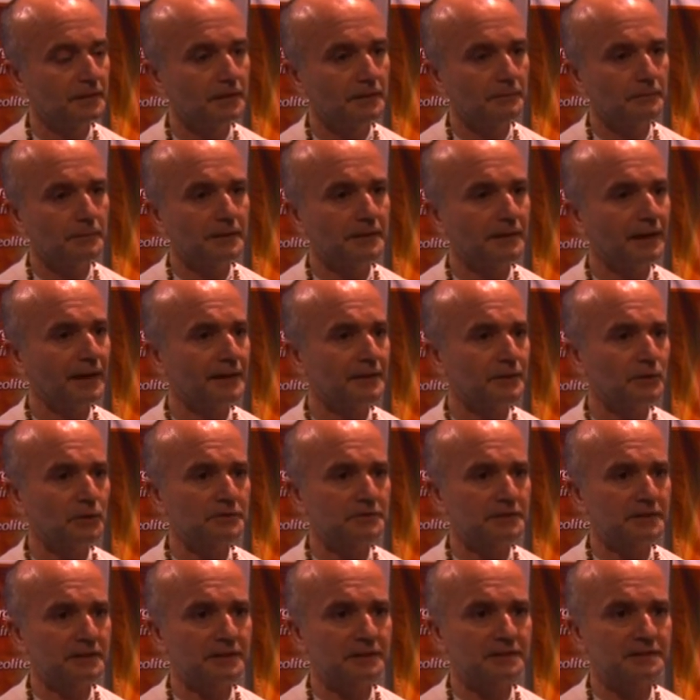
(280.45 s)
but I
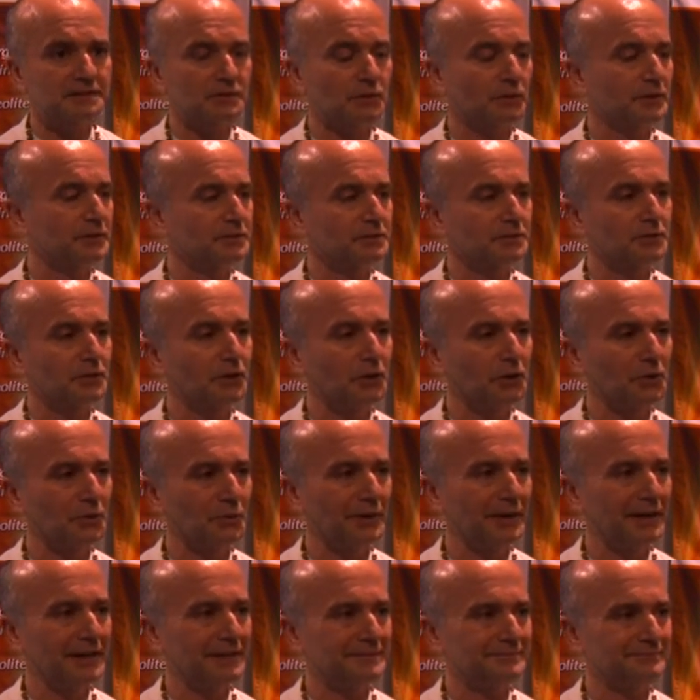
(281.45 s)
don't think it's going to go
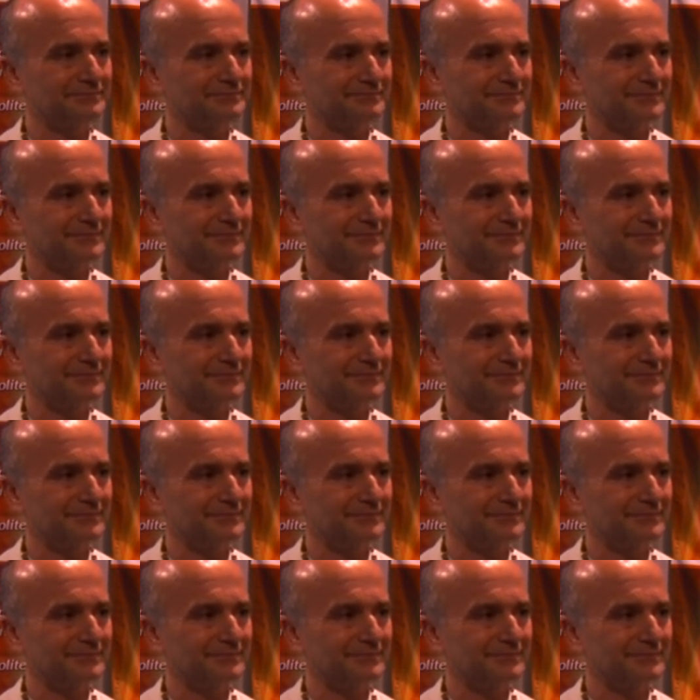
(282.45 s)
away